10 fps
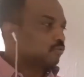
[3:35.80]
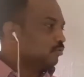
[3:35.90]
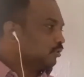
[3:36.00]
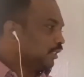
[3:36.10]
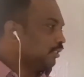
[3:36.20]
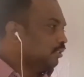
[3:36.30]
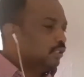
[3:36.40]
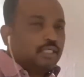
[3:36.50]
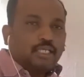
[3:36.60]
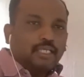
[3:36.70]
Okay,
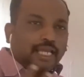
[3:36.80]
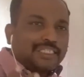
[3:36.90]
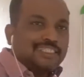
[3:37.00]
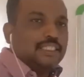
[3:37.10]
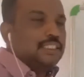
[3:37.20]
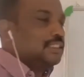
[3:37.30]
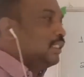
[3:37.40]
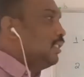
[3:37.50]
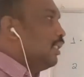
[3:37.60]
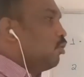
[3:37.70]
like this,
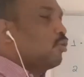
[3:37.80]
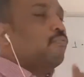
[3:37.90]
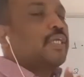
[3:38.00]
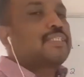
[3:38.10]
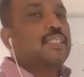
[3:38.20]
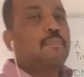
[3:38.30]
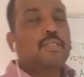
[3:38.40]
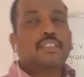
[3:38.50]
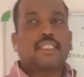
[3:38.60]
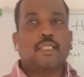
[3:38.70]
a lot of
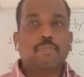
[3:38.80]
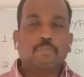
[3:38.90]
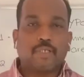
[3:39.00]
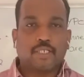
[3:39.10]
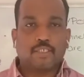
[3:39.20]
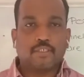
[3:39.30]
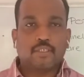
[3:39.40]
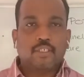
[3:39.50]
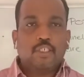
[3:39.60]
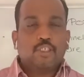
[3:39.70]
examples can be made.
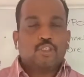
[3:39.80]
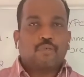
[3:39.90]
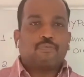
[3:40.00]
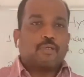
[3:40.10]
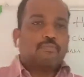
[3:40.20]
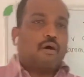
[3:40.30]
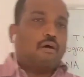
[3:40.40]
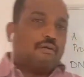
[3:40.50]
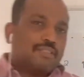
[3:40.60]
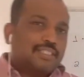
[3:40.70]
So from
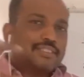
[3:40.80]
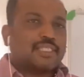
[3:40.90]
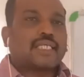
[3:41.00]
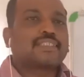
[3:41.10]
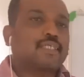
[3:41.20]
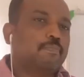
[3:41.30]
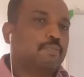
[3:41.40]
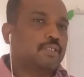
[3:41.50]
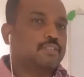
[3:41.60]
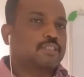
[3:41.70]
all these
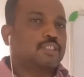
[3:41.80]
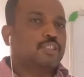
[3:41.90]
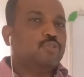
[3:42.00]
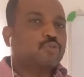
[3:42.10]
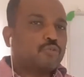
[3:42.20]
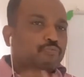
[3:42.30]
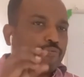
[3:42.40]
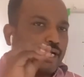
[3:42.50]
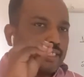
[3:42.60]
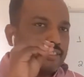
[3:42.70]
examples, you could
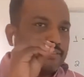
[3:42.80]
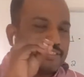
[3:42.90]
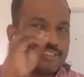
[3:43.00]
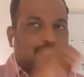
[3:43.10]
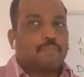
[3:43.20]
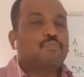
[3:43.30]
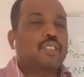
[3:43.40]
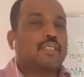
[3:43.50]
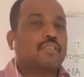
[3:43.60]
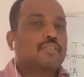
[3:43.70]
find
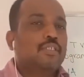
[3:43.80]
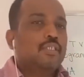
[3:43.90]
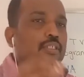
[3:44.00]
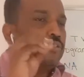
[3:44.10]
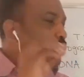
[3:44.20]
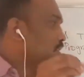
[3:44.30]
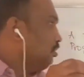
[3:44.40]
something. These